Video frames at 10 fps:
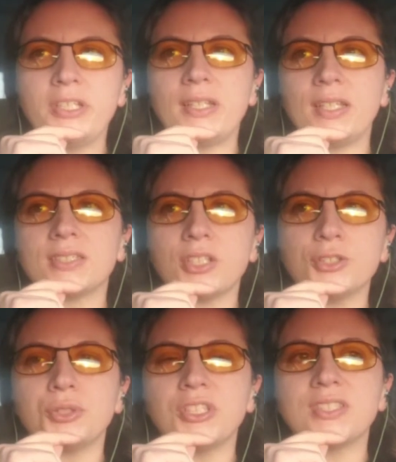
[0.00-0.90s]
in this
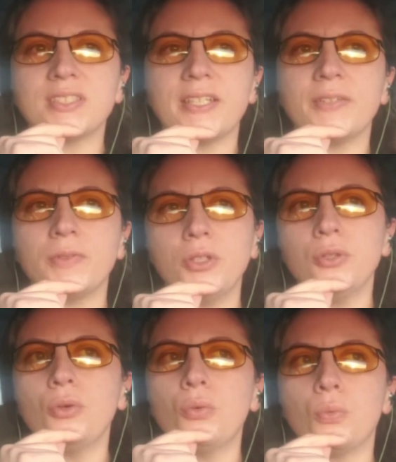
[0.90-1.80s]
country is that if
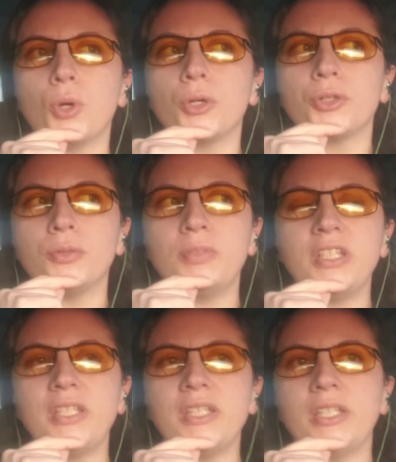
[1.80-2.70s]
you were to
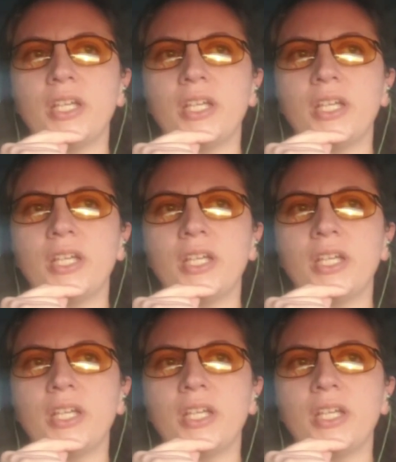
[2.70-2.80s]
be